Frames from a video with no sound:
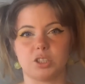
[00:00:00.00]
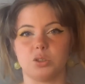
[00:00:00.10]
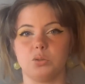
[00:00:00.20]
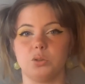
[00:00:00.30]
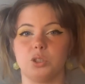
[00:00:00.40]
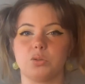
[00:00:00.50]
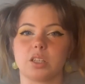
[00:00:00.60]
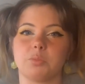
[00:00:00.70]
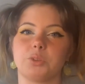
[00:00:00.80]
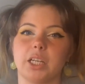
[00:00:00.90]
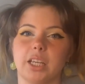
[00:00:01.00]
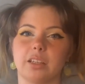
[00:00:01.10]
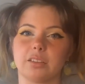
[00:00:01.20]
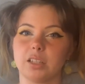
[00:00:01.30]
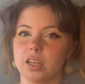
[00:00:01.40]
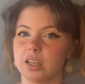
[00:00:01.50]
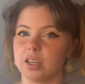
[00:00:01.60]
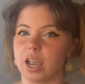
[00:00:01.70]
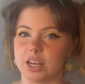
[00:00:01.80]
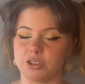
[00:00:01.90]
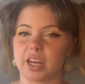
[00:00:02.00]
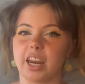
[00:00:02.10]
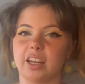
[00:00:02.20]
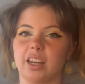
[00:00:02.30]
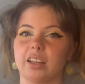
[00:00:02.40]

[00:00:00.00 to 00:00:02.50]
to do some reading, educating,